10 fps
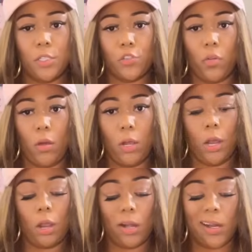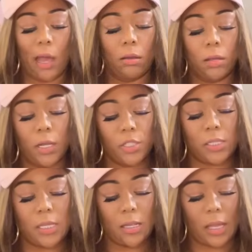stronger. I
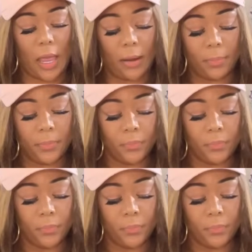just said that.